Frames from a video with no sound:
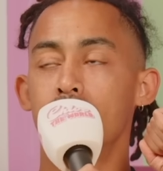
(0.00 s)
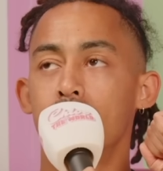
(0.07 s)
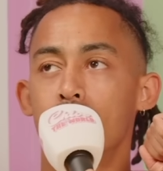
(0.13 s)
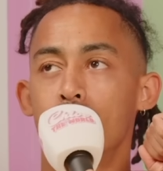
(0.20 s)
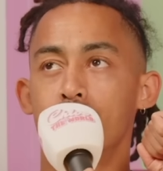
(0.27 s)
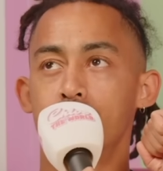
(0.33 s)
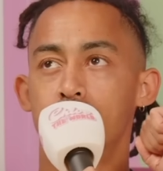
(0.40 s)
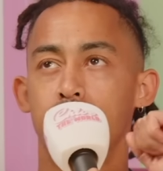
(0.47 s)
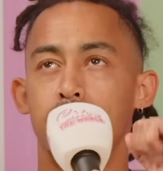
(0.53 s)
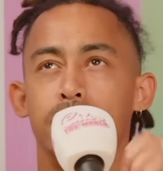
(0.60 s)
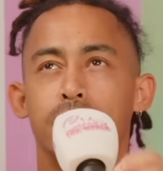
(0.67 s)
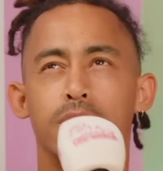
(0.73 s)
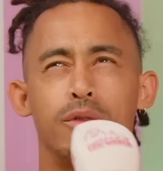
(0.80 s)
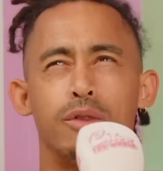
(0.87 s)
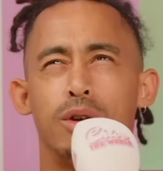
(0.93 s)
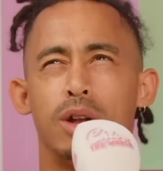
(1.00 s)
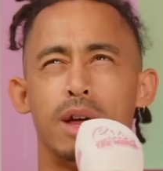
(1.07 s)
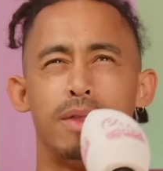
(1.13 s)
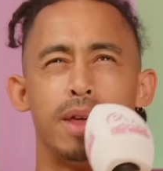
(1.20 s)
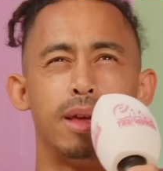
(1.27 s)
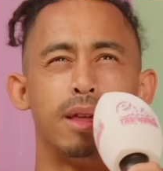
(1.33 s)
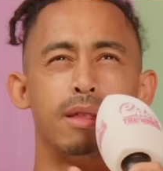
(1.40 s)
what's the word I'm looking for? Like
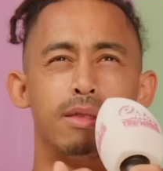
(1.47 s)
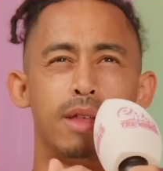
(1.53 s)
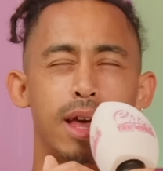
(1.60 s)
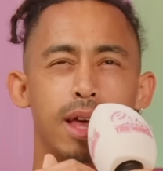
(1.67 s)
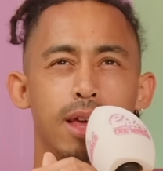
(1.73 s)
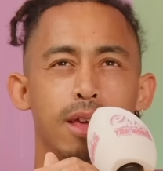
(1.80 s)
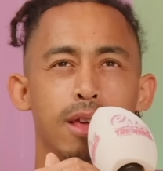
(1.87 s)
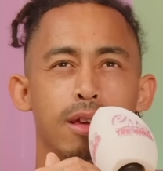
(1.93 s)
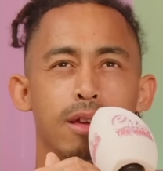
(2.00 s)
they...